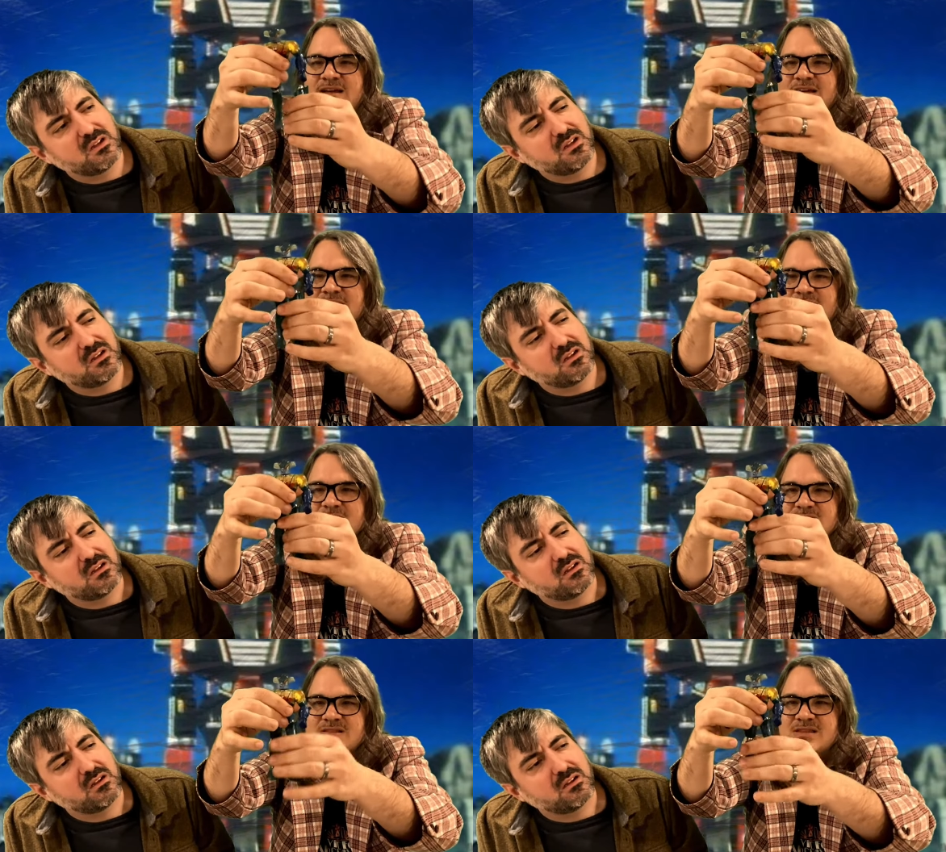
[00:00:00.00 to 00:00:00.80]
Speaker 1: you know,
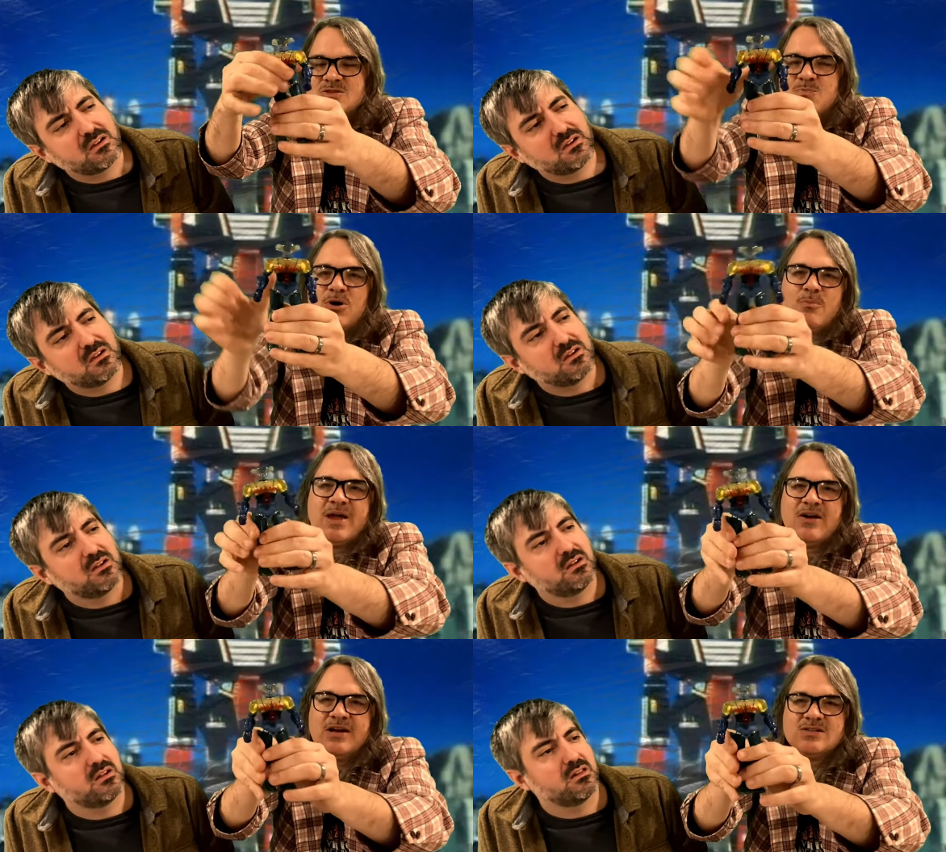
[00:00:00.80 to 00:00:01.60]
these these ball
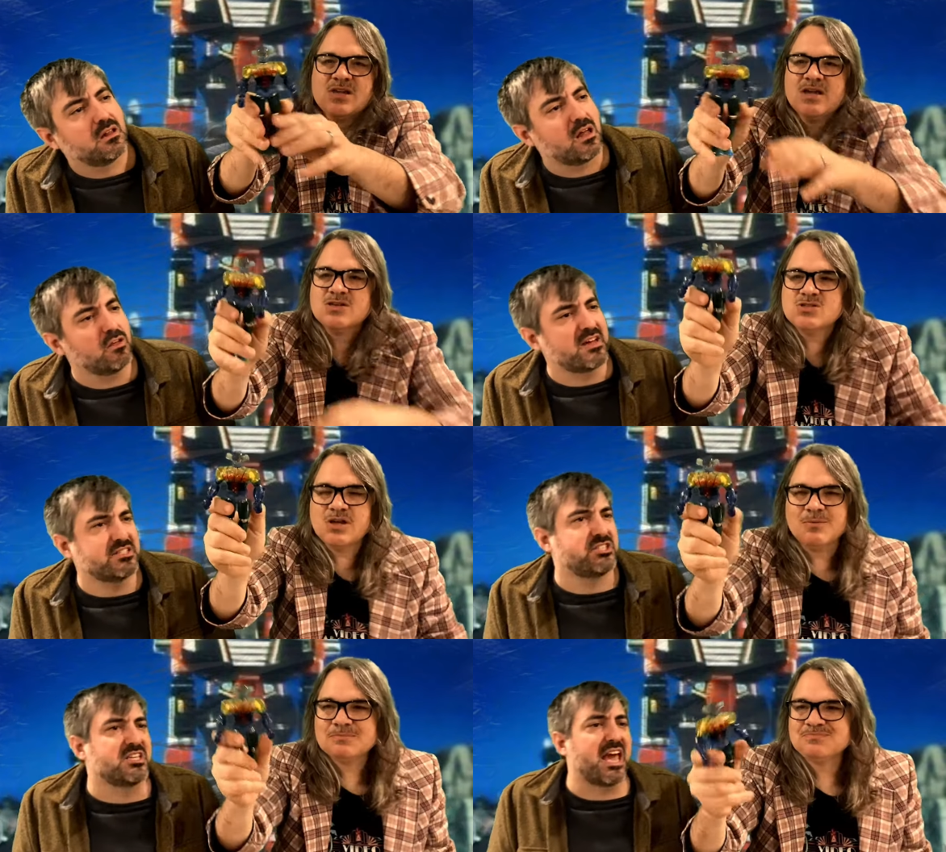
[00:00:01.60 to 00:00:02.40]
bearings.
Speaker 2: I love that
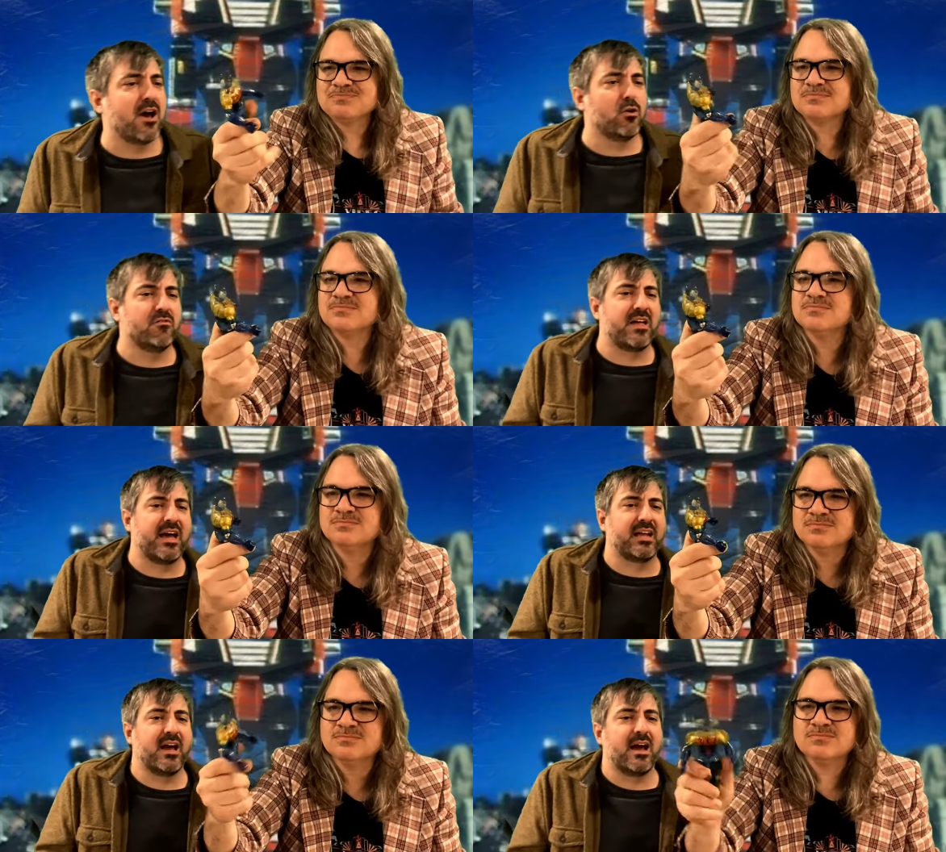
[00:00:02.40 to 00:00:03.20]
so, scale of
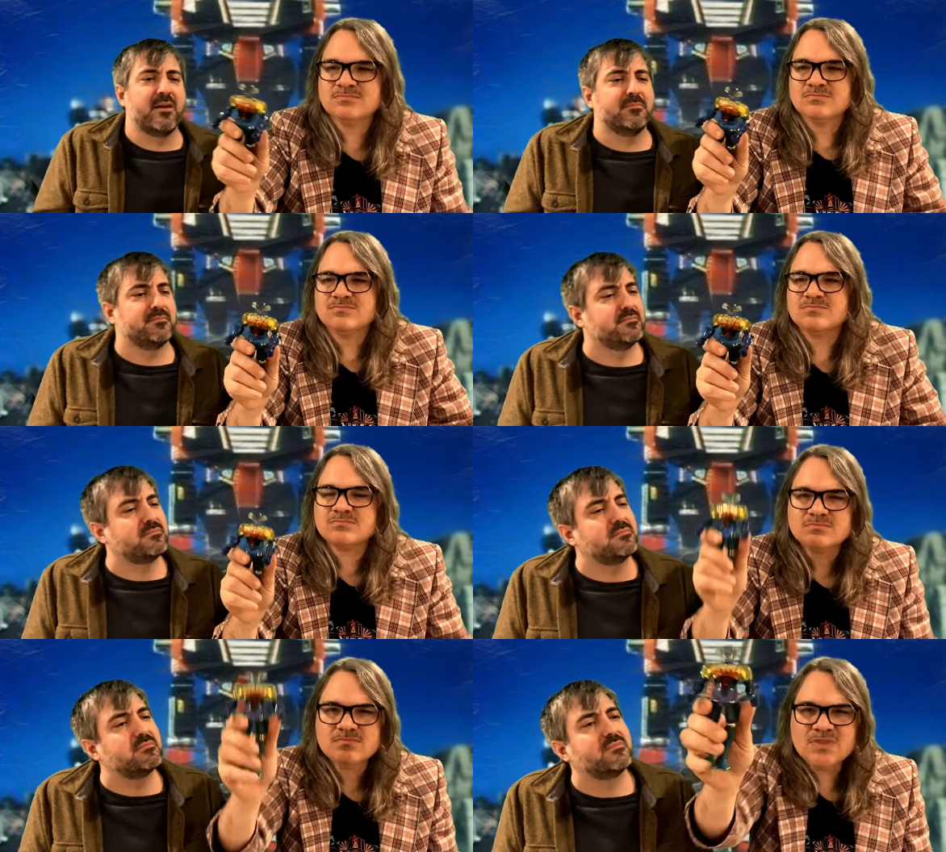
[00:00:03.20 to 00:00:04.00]
that mm-hmm. guy.
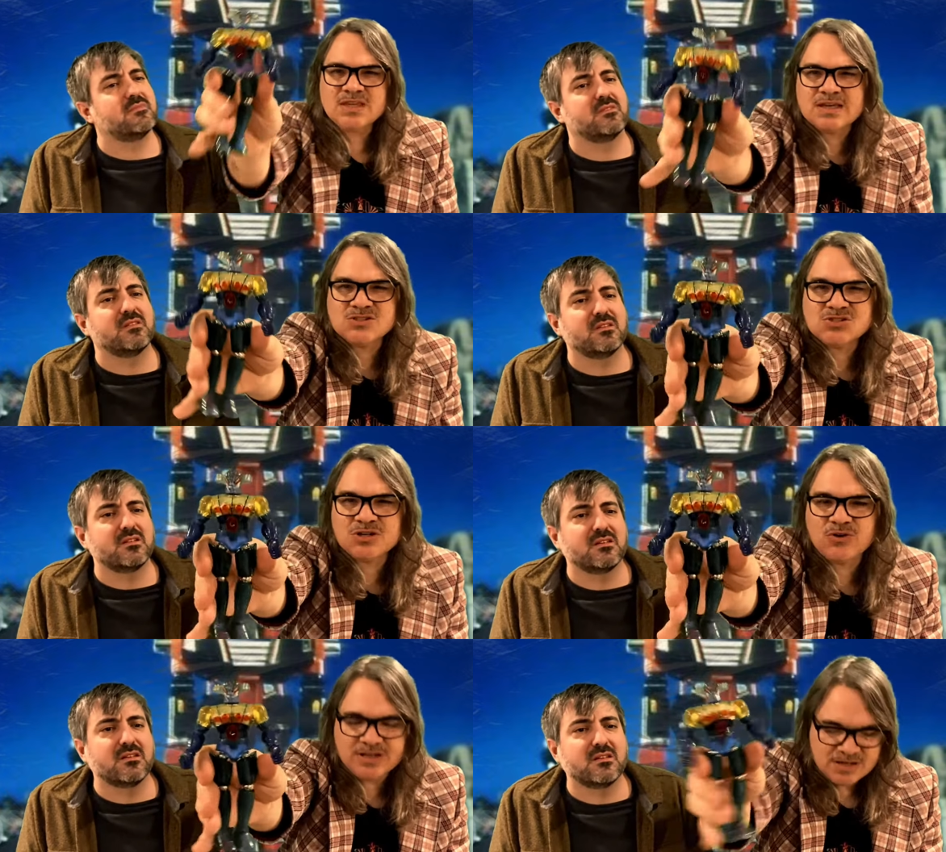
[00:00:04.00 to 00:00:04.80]
Speaker 1: Yeah, just
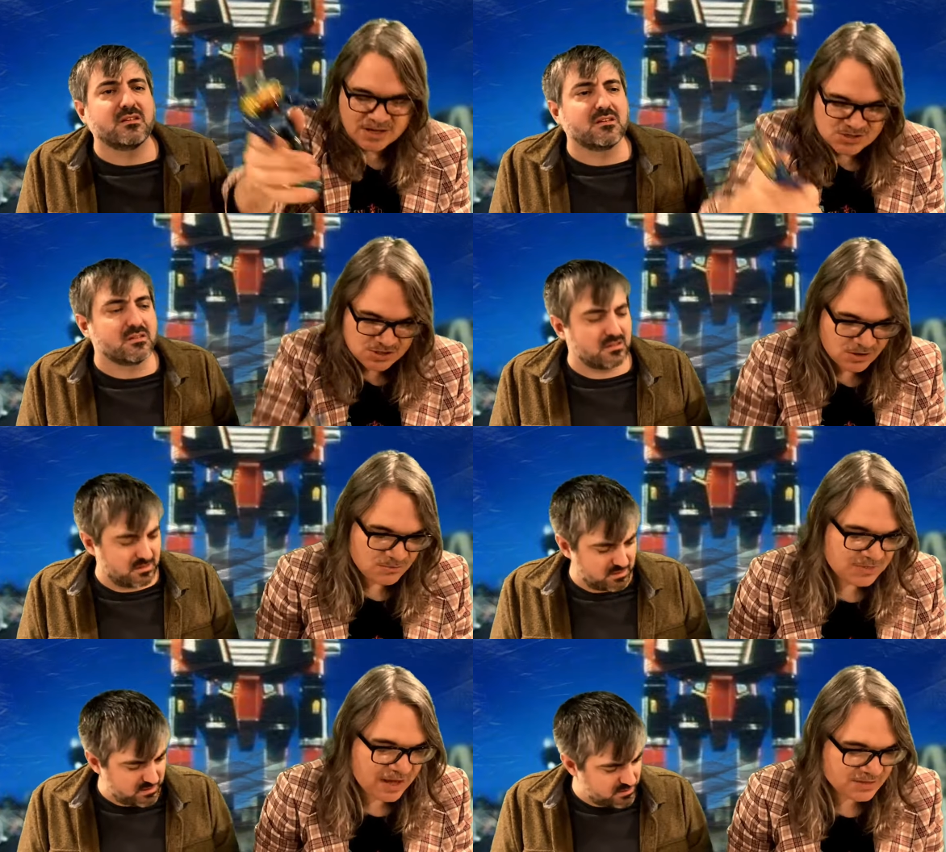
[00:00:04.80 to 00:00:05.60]
a great.
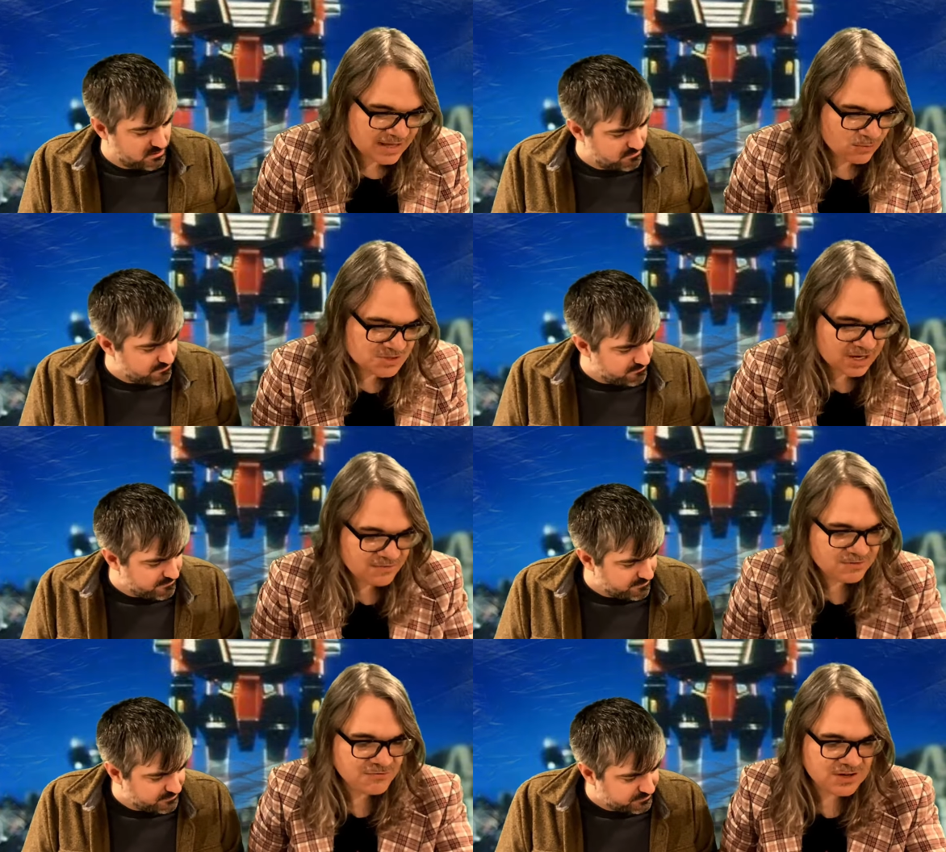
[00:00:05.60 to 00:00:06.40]
So that that was kind
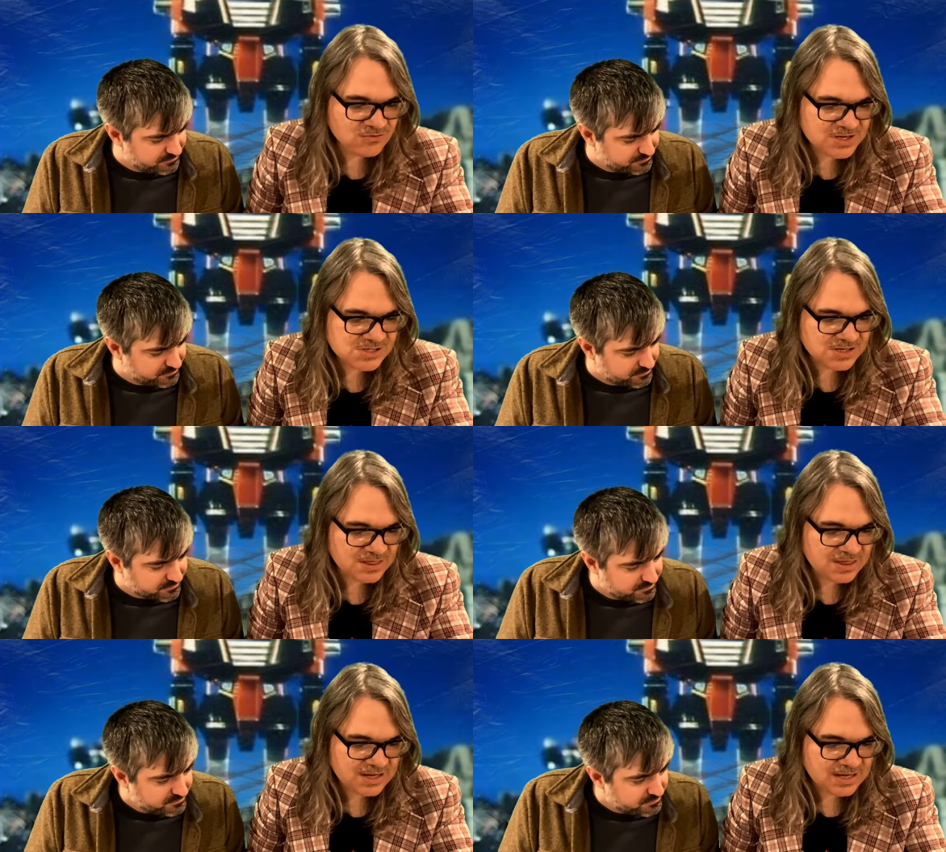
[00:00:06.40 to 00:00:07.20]
of a fun
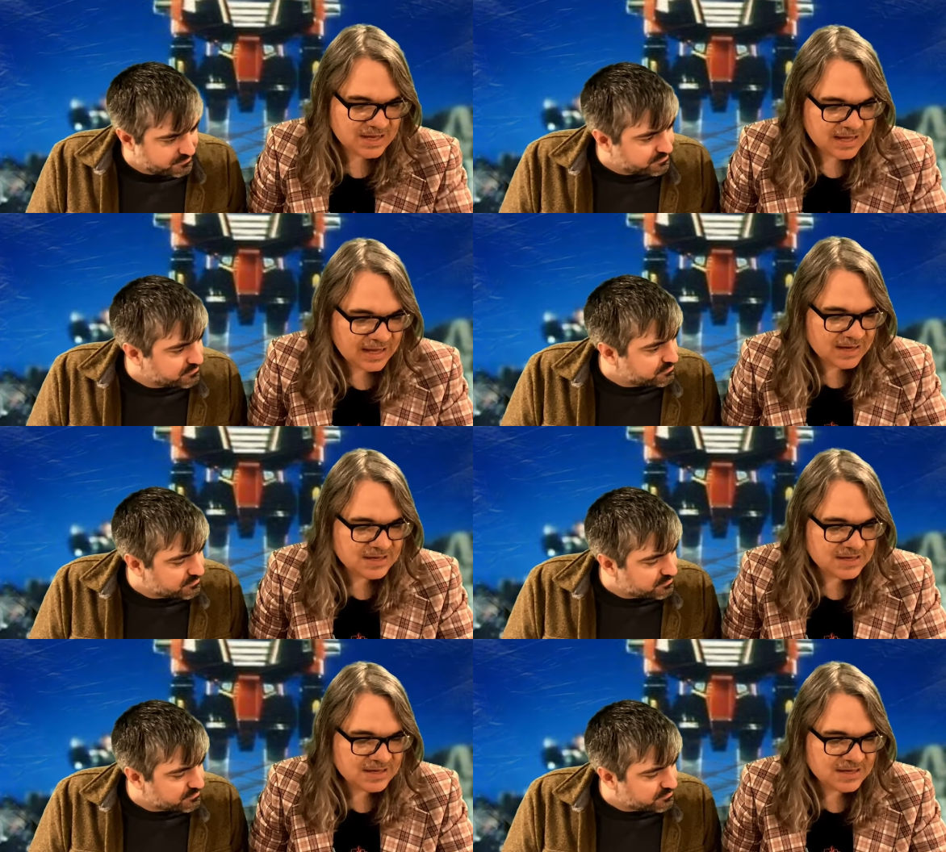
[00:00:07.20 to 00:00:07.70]
recent thing. And